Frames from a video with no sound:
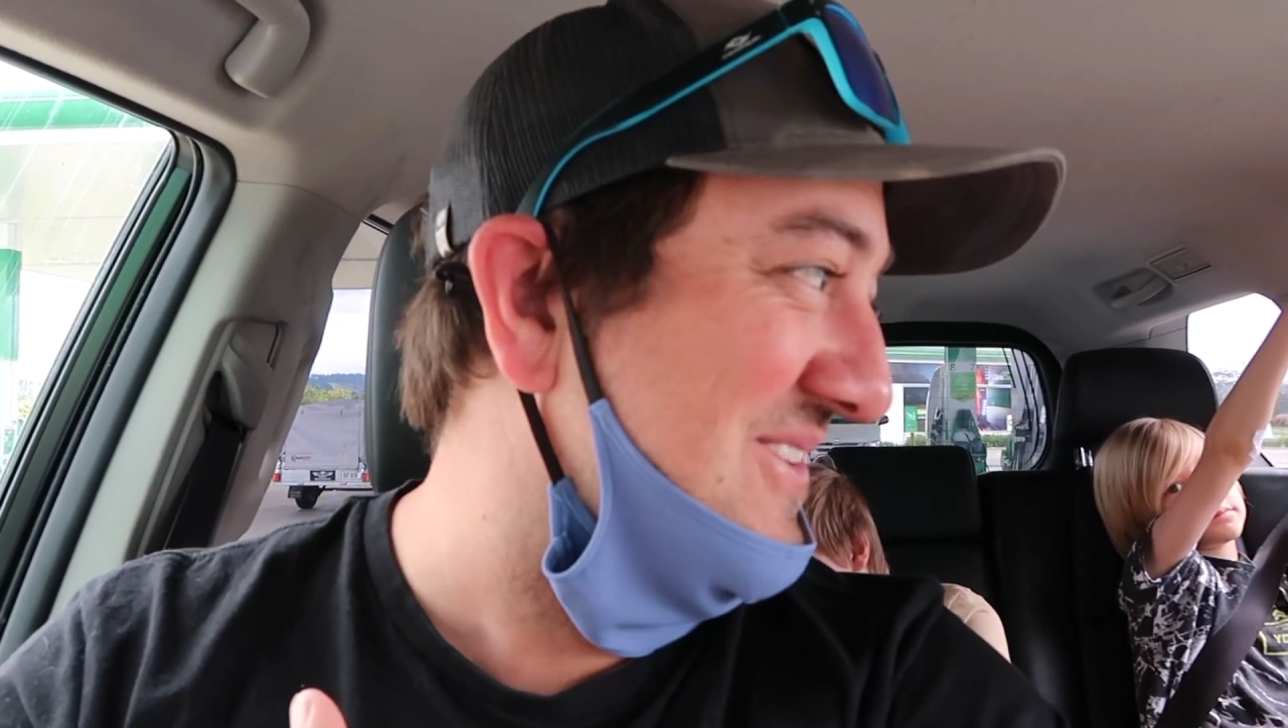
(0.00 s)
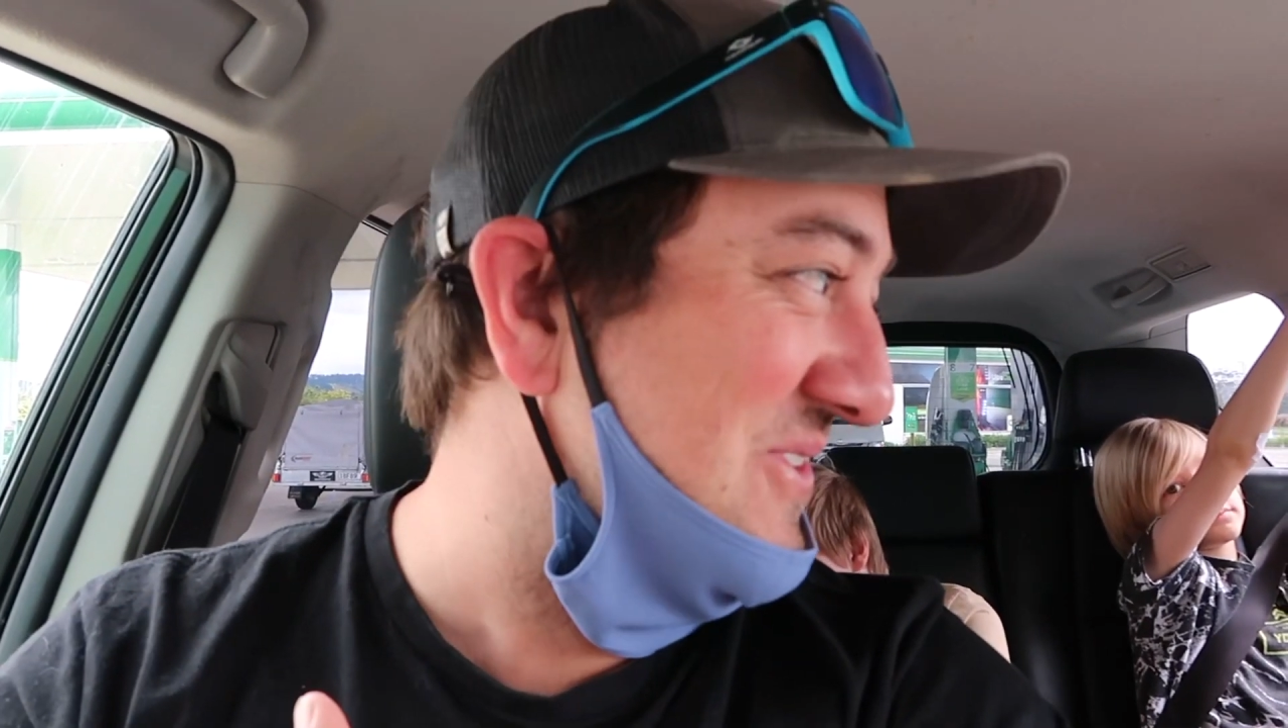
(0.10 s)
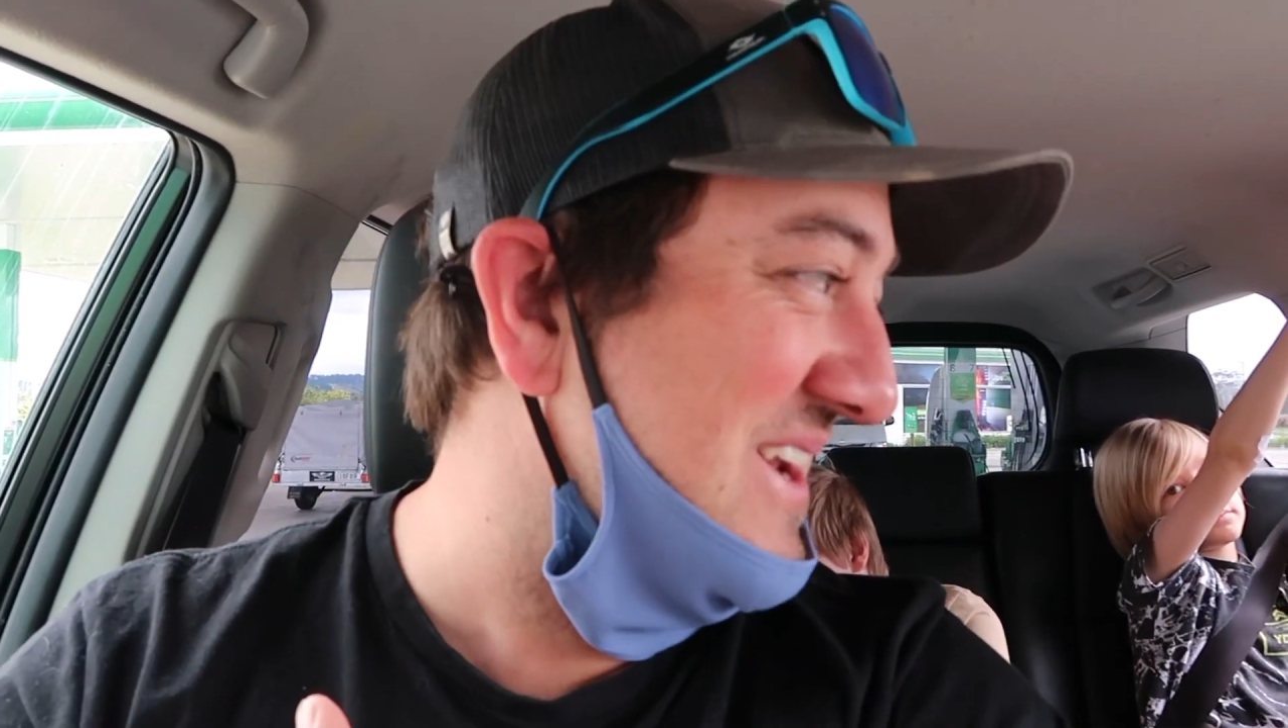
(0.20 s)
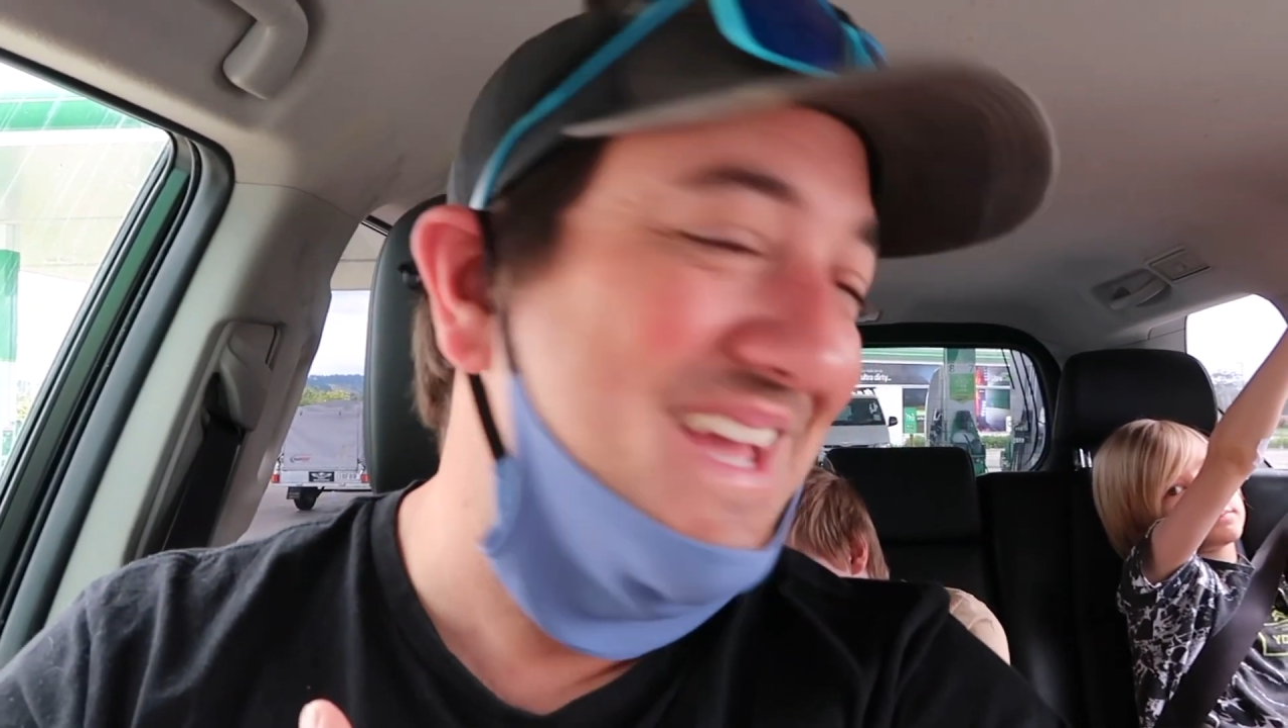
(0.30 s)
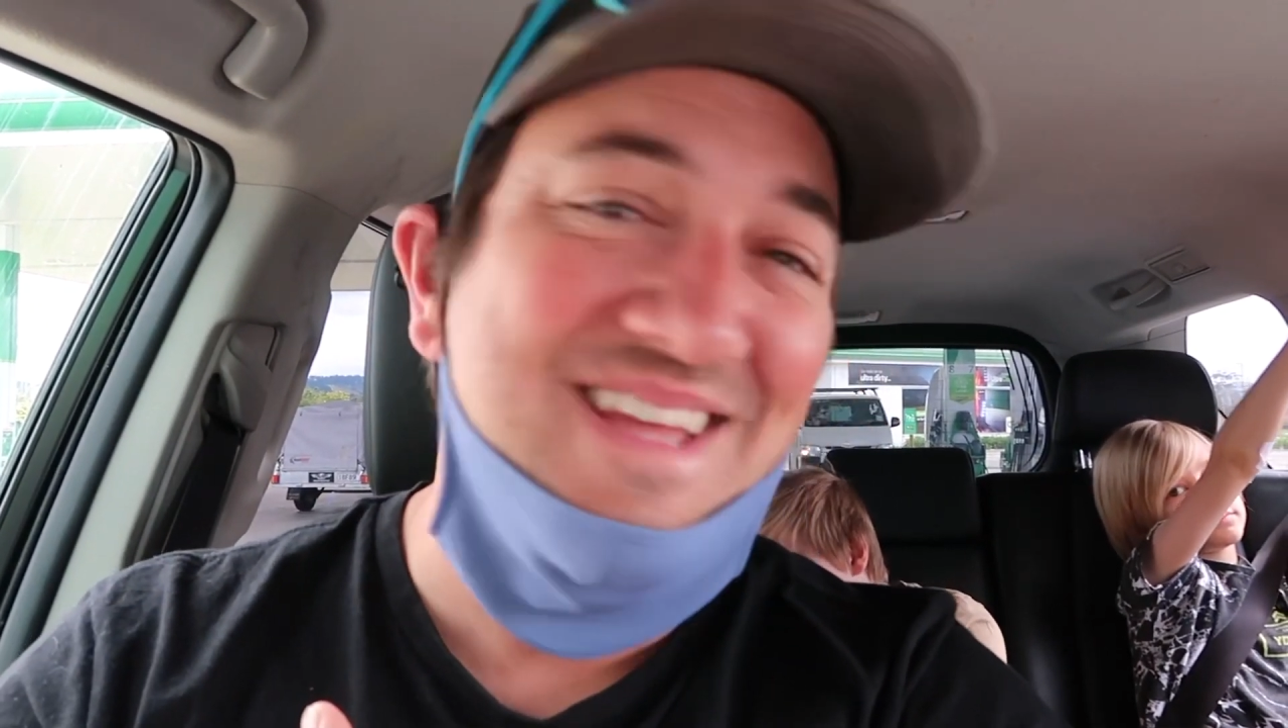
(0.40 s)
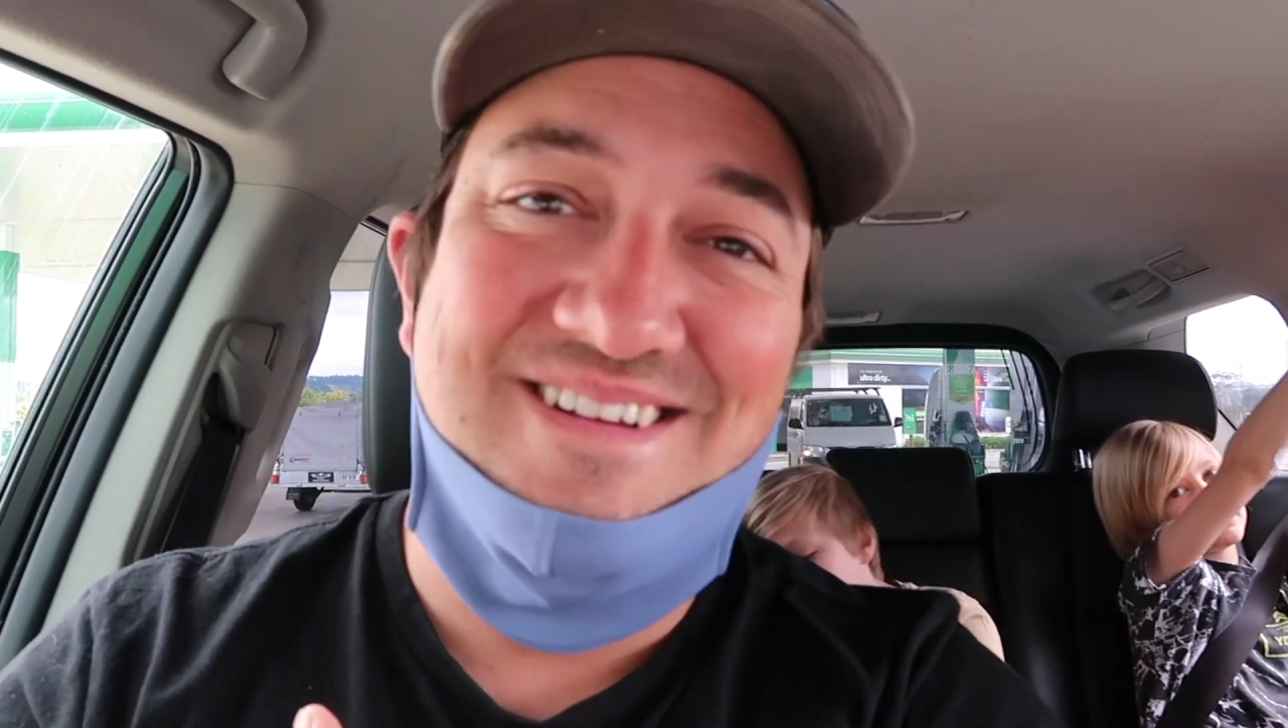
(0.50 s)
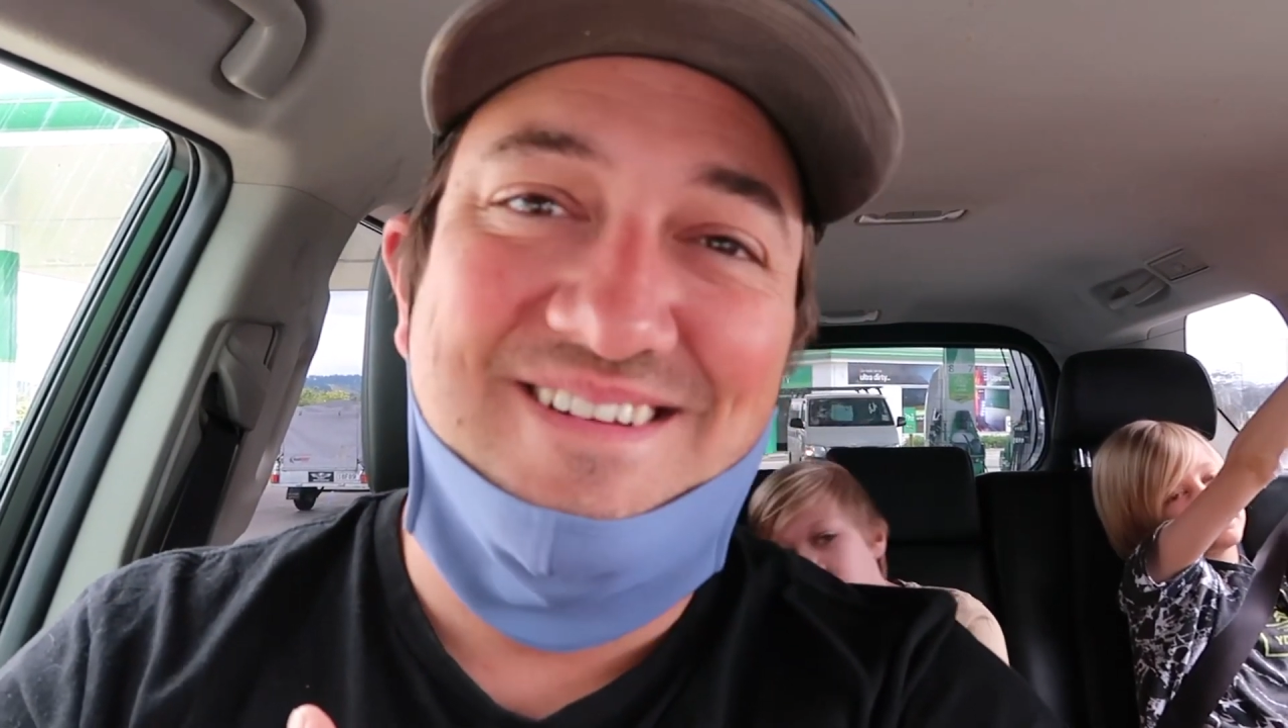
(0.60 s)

already,